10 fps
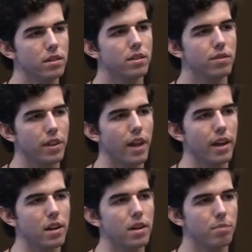for that
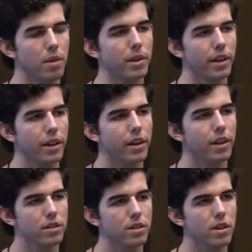in a public area
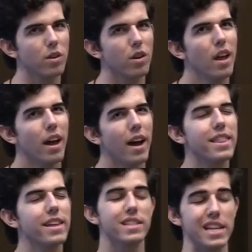so i
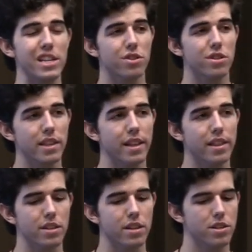think it's interesting that
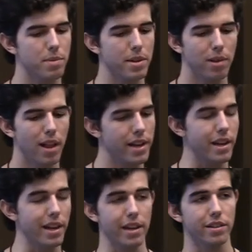this can just be applied to
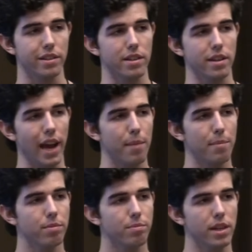any existing
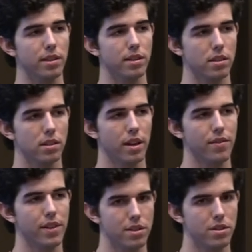camera because it's kind of
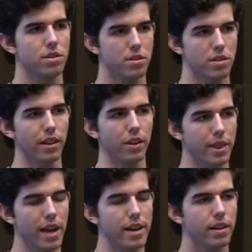it's just dealing with
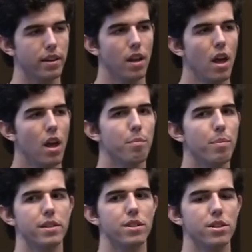that data
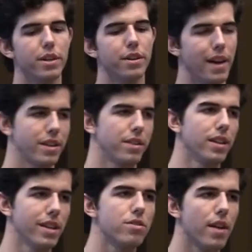but to do it
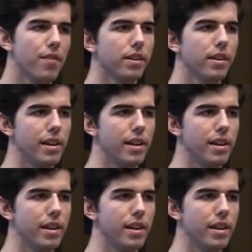effectively you definitely need